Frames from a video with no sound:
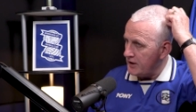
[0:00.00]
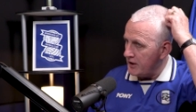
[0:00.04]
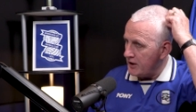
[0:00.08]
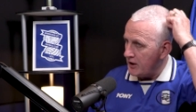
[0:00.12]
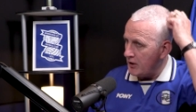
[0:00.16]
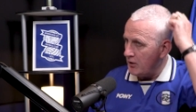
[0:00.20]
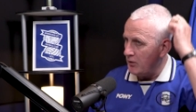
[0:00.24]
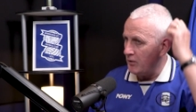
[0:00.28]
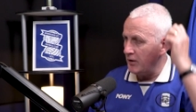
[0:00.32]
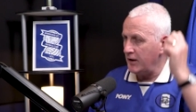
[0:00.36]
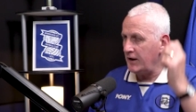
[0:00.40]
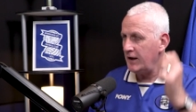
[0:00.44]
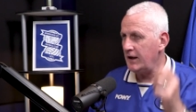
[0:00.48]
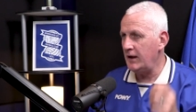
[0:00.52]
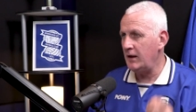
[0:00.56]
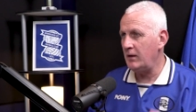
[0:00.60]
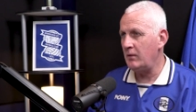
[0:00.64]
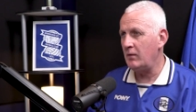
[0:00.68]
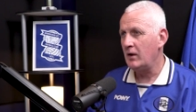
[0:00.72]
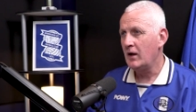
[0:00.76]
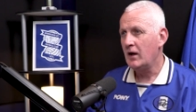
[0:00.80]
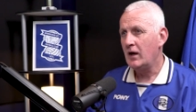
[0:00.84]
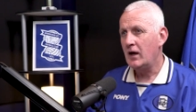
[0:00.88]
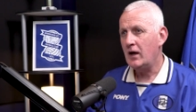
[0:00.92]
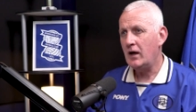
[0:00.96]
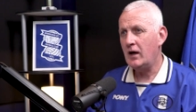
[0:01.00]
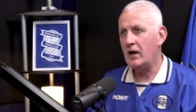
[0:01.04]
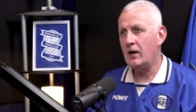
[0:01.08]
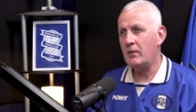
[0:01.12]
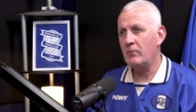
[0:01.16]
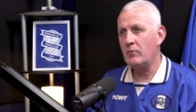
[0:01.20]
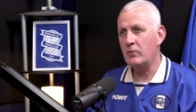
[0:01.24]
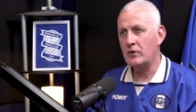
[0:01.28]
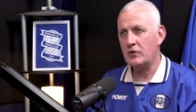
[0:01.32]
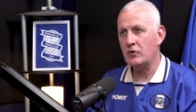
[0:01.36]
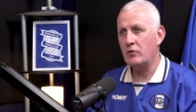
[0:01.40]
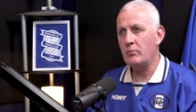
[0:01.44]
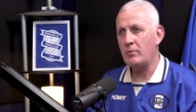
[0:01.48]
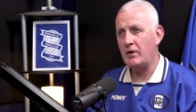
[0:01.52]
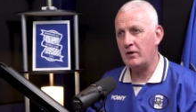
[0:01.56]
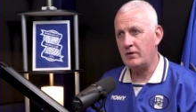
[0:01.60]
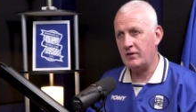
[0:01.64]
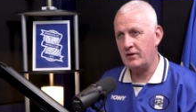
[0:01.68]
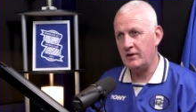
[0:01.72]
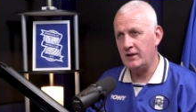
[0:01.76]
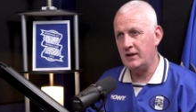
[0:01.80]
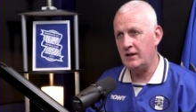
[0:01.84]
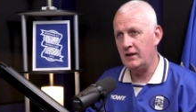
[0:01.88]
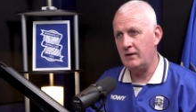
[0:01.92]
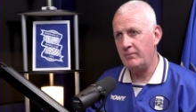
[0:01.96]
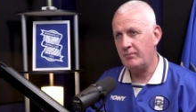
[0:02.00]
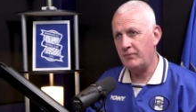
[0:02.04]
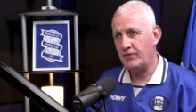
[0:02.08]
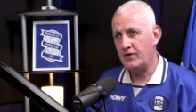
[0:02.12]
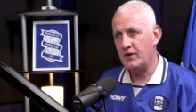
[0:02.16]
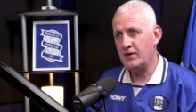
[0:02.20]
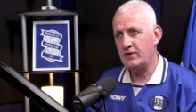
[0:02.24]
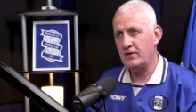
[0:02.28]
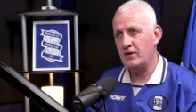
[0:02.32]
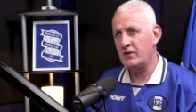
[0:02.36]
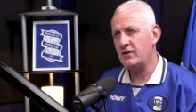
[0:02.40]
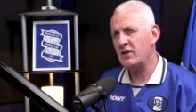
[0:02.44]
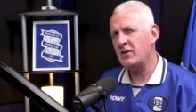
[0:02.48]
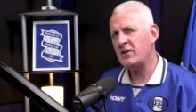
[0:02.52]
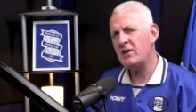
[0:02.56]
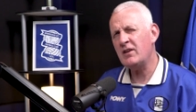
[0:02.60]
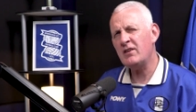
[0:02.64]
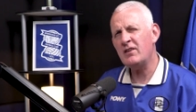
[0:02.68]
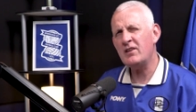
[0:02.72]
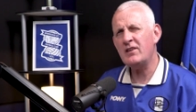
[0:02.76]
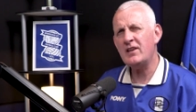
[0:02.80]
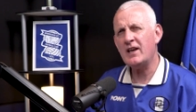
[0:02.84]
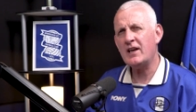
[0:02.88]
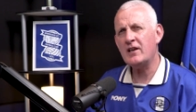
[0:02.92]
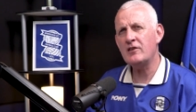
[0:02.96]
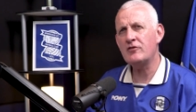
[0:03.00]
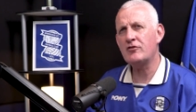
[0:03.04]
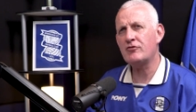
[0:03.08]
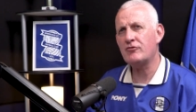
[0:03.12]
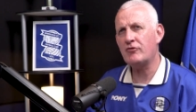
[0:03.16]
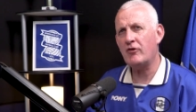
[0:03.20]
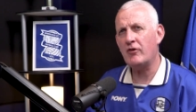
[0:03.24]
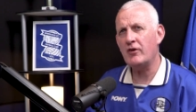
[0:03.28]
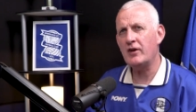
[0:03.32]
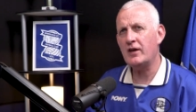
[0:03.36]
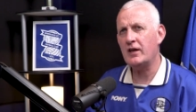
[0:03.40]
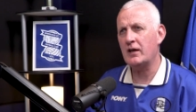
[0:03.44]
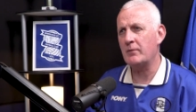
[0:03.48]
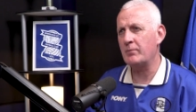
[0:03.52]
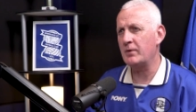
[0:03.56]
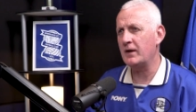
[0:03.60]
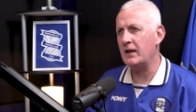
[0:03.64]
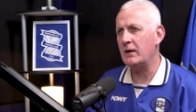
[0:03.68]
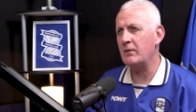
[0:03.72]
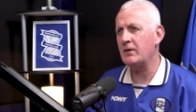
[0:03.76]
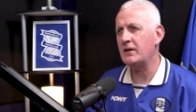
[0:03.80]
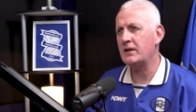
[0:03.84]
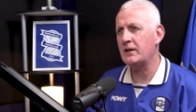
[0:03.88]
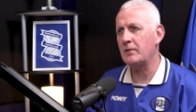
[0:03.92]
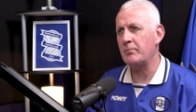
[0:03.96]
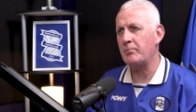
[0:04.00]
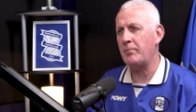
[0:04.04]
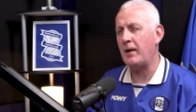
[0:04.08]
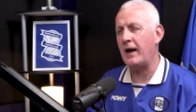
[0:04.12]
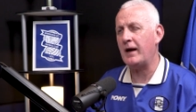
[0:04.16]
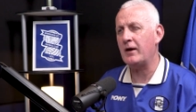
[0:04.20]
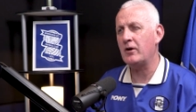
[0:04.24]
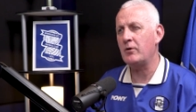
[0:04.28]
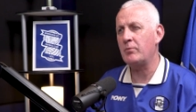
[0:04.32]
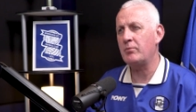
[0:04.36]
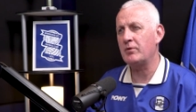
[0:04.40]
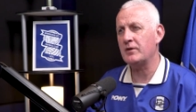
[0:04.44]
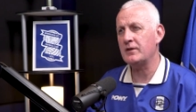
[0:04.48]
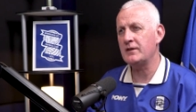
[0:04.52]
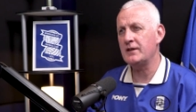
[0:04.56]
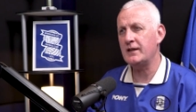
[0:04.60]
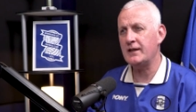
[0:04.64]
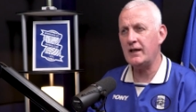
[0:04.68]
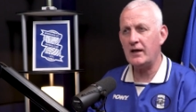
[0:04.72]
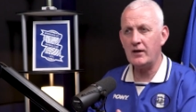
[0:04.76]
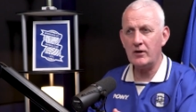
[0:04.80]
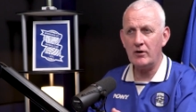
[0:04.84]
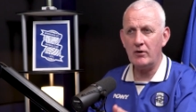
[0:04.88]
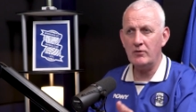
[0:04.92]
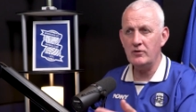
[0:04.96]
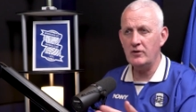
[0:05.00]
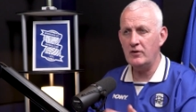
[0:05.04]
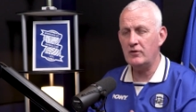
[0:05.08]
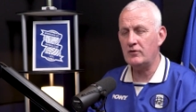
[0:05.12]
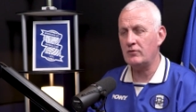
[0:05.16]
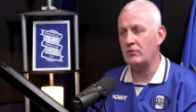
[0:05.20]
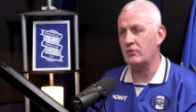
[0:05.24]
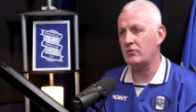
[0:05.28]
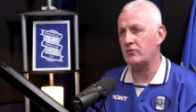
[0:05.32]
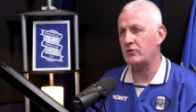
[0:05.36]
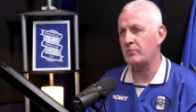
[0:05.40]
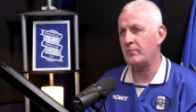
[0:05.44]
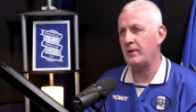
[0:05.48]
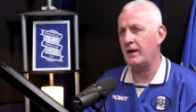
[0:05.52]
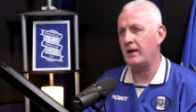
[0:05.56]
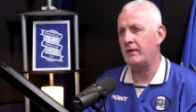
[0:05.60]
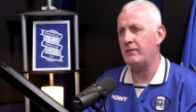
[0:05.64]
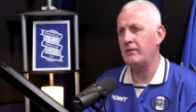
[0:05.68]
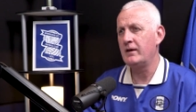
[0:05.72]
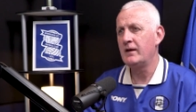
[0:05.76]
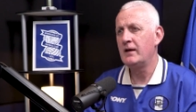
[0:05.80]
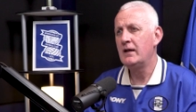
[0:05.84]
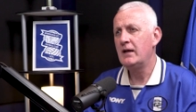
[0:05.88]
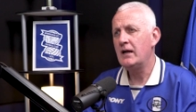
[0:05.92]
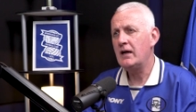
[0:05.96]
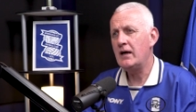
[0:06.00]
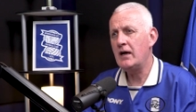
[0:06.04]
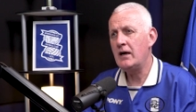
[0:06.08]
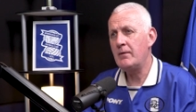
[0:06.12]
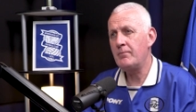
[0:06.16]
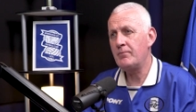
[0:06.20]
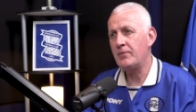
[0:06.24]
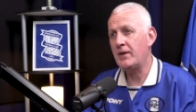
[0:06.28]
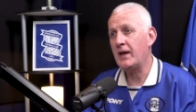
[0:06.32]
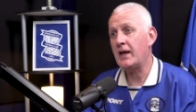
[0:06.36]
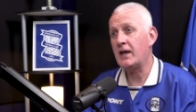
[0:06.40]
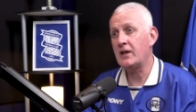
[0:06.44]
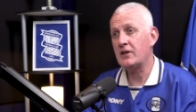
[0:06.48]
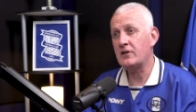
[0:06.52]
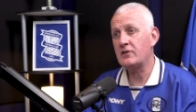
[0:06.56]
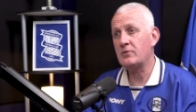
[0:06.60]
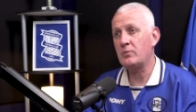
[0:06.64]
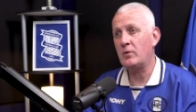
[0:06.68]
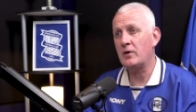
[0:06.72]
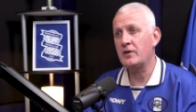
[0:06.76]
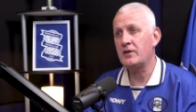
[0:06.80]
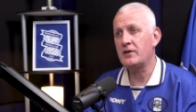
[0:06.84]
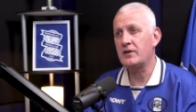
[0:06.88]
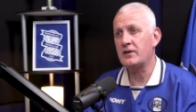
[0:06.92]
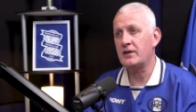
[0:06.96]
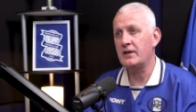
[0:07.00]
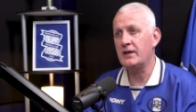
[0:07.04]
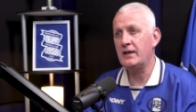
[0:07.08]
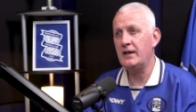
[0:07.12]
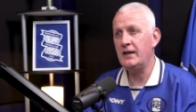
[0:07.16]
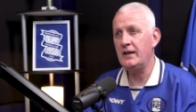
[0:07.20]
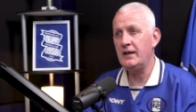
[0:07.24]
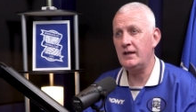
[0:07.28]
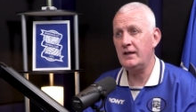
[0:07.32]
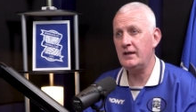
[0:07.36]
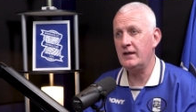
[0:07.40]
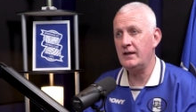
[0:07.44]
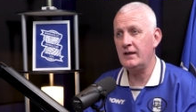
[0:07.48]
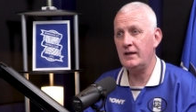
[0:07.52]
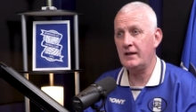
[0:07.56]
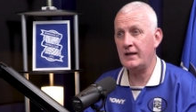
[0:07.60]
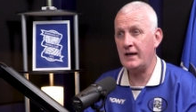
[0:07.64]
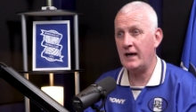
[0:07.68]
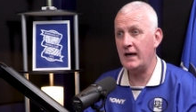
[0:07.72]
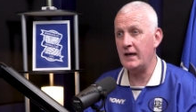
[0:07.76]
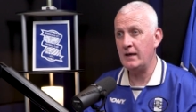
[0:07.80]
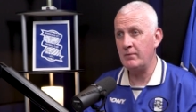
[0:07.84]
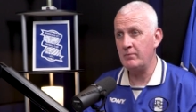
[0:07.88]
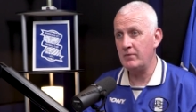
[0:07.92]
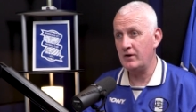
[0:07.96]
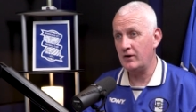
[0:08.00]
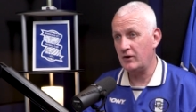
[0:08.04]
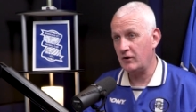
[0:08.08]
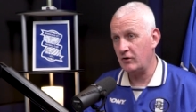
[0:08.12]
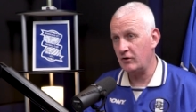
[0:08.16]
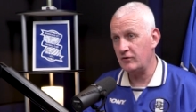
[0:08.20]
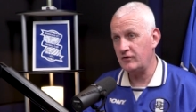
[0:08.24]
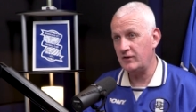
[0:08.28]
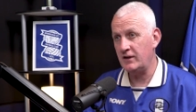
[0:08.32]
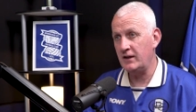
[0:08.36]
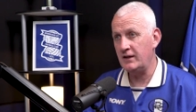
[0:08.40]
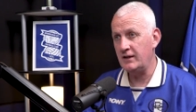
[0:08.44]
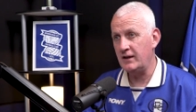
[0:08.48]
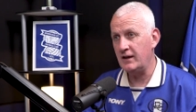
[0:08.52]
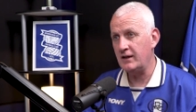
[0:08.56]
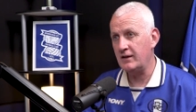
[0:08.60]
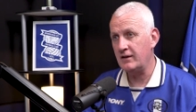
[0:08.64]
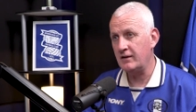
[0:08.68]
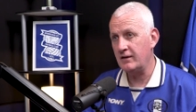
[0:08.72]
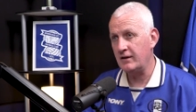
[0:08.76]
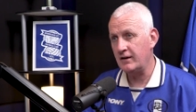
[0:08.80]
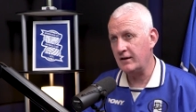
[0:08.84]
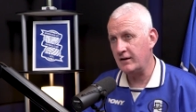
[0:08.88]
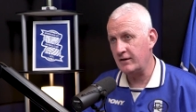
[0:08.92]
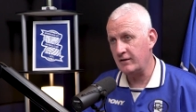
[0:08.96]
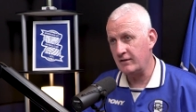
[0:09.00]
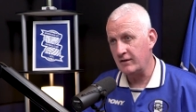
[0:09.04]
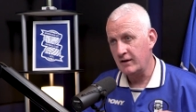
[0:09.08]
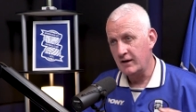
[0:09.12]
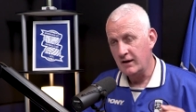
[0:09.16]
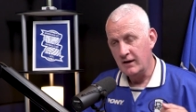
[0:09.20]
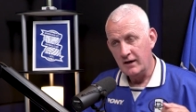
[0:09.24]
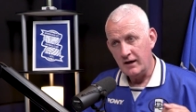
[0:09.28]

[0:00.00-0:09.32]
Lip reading: he was almost the second striker, but he was the backup, wasn't he? That guy you talked about against Swansea, he came and cut in, didn't he, and